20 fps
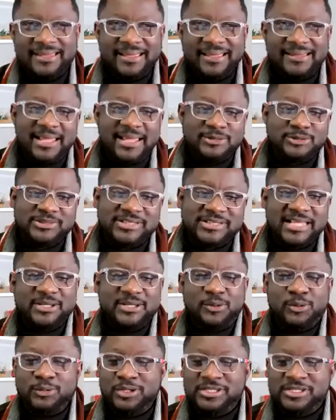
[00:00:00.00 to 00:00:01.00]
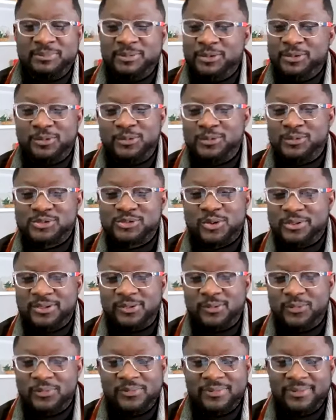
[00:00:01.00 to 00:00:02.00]
That you set a goal doesn't mean you're going to score the
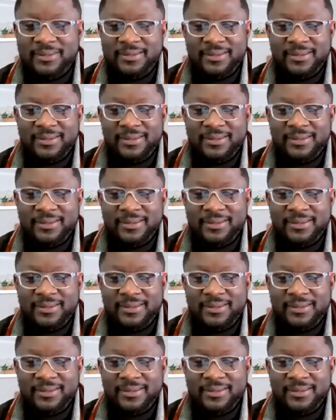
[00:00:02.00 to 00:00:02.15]
goal.